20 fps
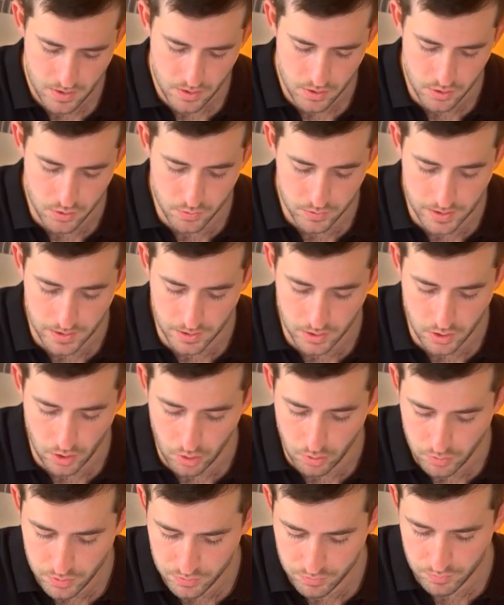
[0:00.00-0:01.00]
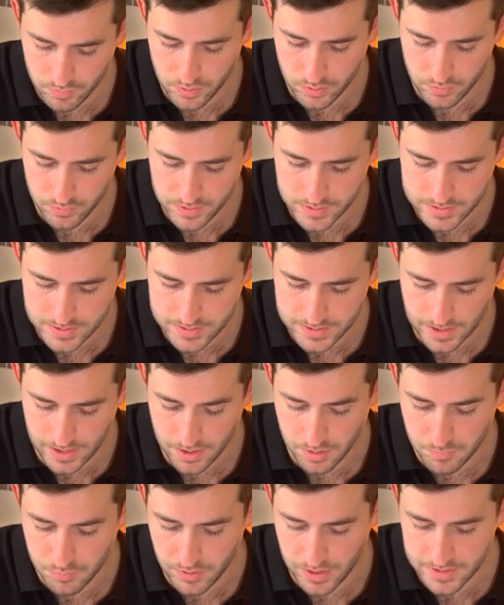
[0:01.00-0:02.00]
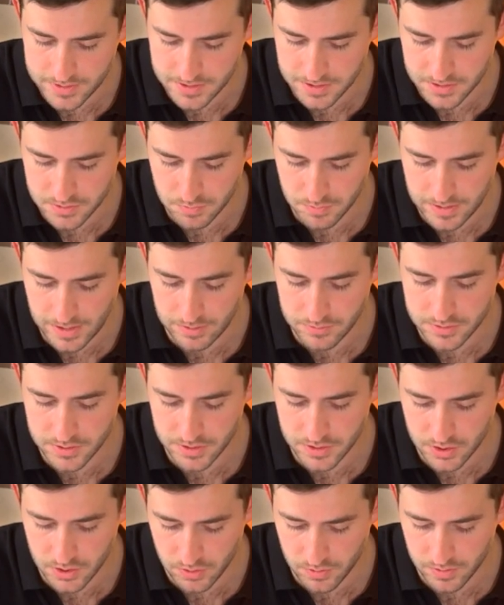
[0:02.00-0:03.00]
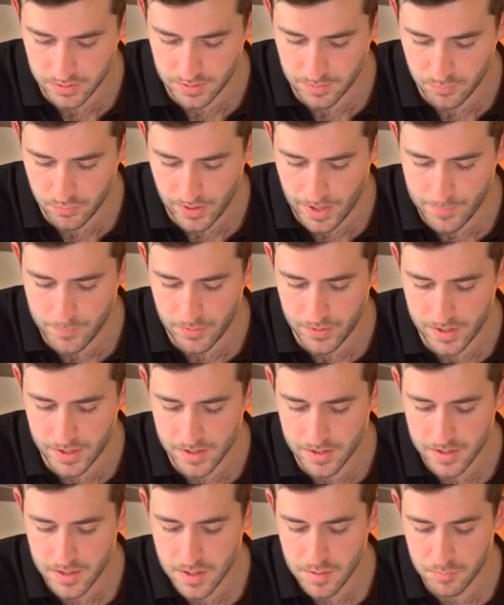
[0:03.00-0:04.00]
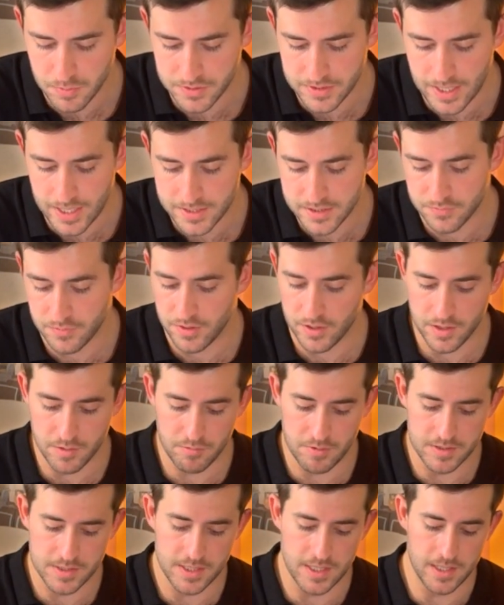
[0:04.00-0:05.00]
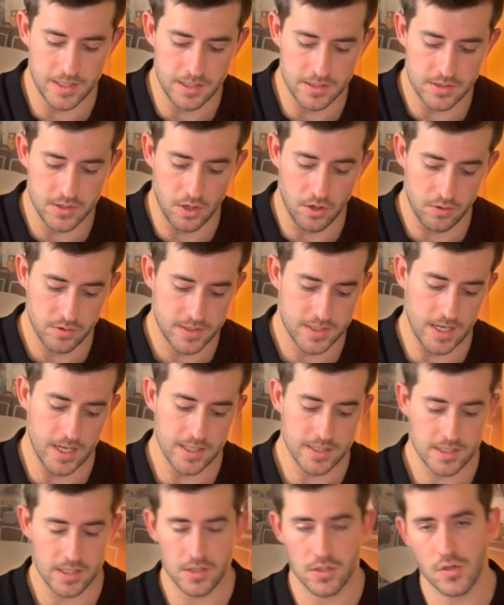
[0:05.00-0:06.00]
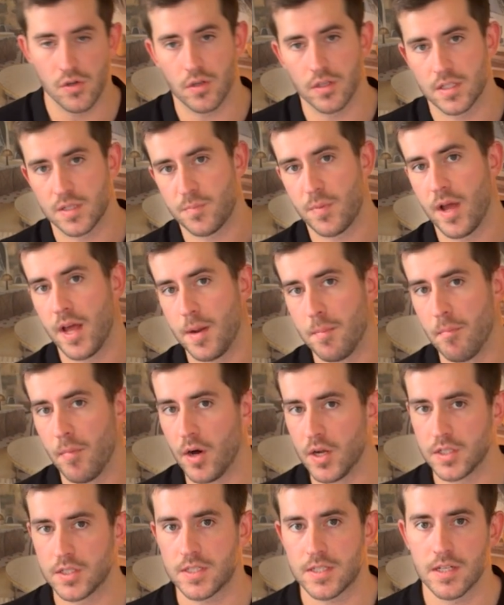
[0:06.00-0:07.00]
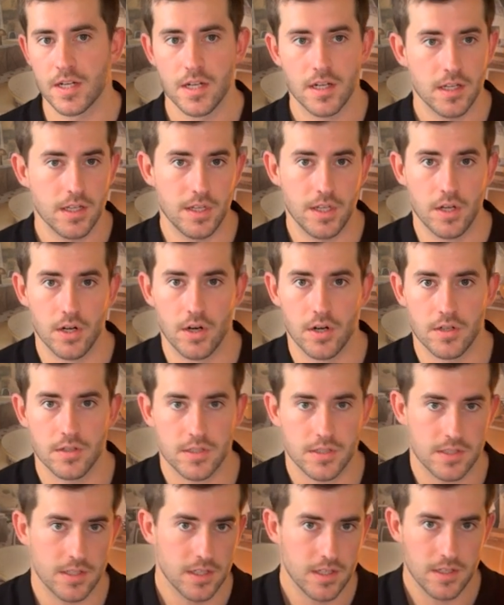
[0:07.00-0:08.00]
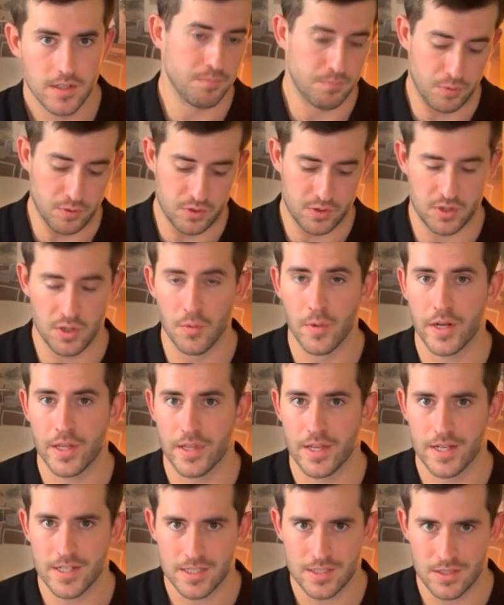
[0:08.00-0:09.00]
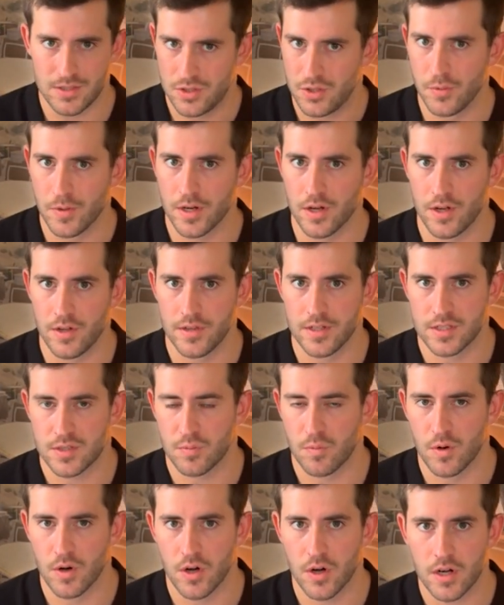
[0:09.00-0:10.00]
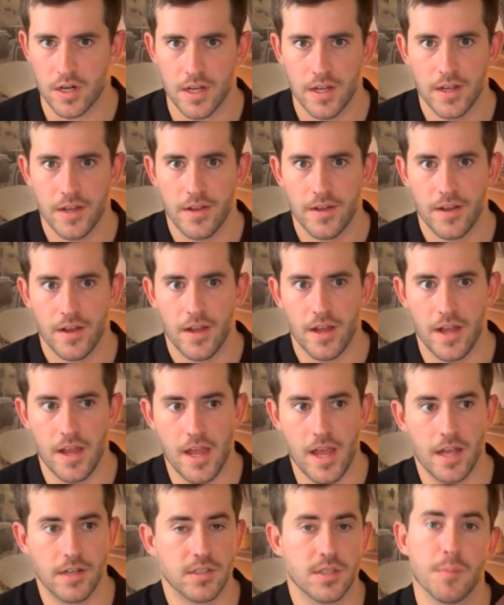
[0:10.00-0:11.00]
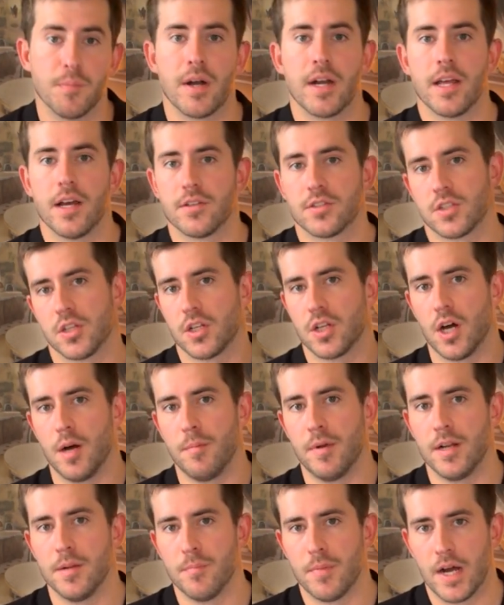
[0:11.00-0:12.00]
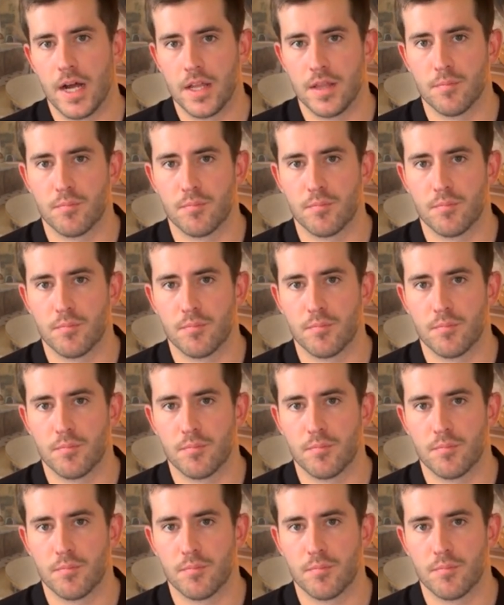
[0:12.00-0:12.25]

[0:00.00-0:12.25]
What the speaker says: You can go through this entire process without securing the property, but that's very risky in its own sense because you can spend months, years pursuing this, doing all this work, and somebody else could come in and buy the